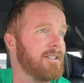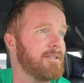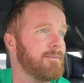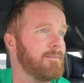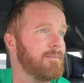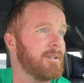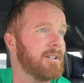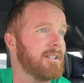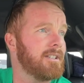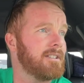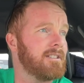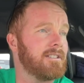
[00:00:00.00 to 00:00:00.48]

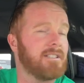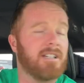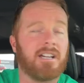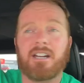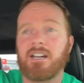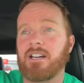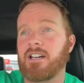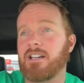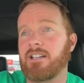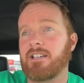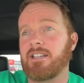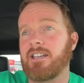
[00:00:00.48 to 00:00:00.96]
but
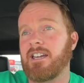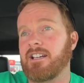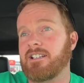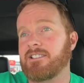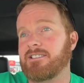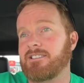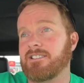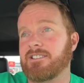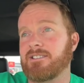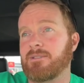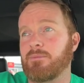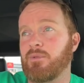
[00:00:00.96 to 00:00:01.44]
uh, yeah,
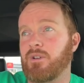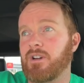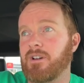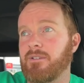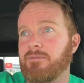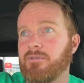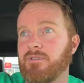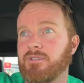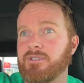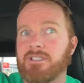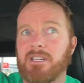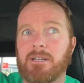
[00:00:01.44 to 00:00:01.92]
since I'm working
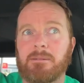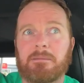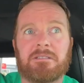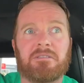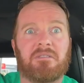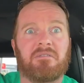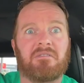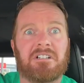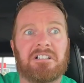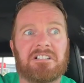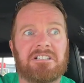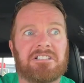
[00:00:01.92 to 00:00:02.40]
full time, it's
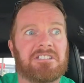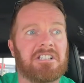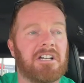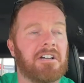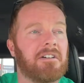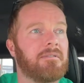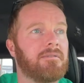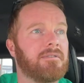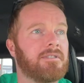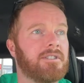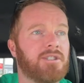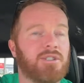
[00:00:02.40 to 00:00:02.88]
very
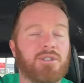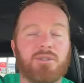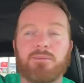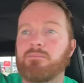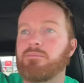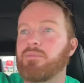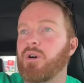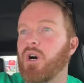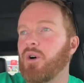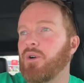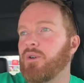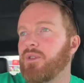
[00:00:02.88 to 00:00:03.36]
tough to do
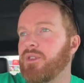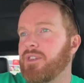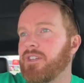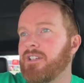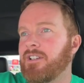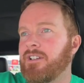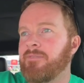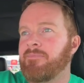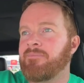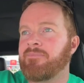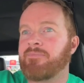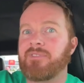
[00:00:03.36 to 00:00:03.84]
both.
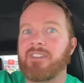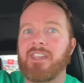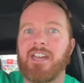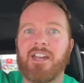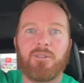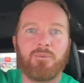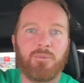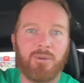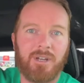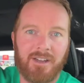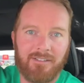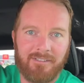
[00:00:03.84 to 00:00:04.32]

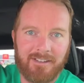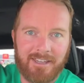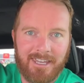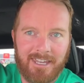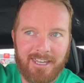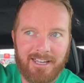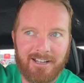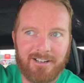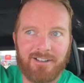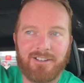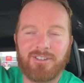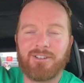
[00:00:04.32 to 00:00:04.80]
And we have a
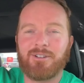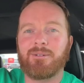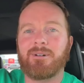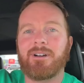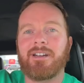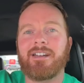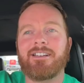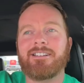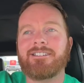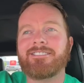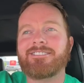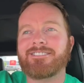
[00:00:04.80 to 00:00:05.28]
kid on the
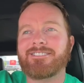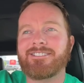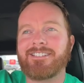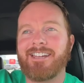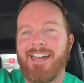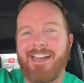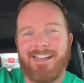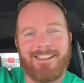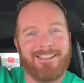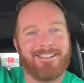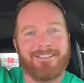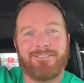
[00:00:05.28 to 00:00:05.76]
way, so
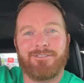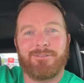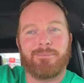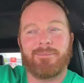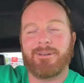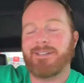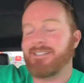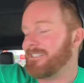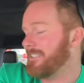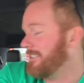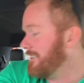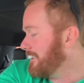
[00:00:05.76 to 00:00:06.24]
yeah, life's
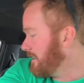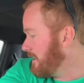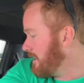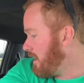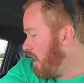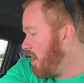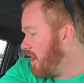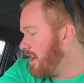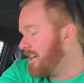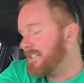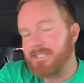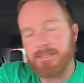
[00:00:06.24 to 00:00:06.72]
busy.
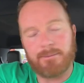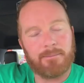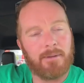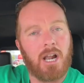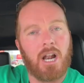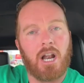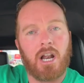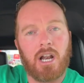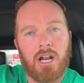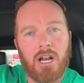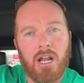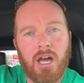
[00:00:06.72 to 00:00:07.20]
Awesome,
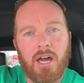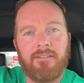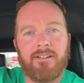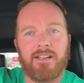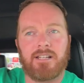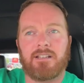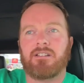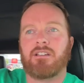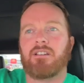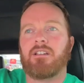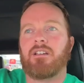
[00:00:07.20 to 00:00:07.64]
love it.